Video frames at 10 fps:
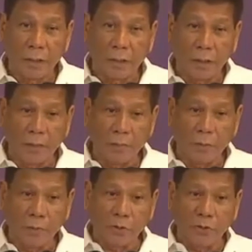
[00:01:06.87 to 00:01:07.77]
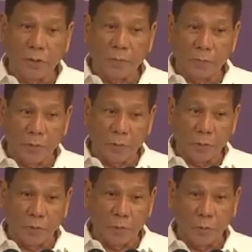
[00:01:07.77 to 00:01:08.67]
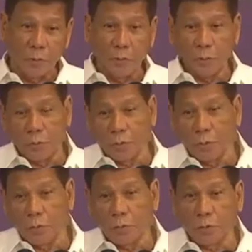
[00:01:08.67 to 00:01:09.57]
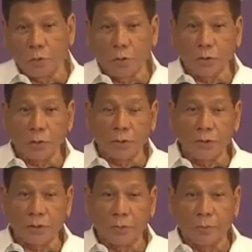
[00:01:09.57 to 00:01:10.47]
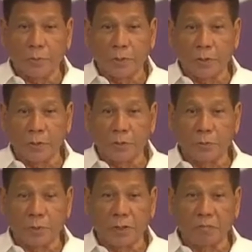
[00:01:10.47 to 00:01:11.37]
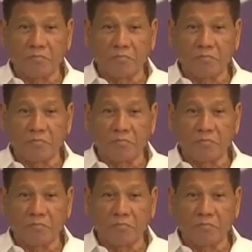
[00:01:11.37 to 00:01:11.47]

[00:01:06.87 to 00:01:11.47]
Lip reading: I'm almost tempted to talk extemporaneous, but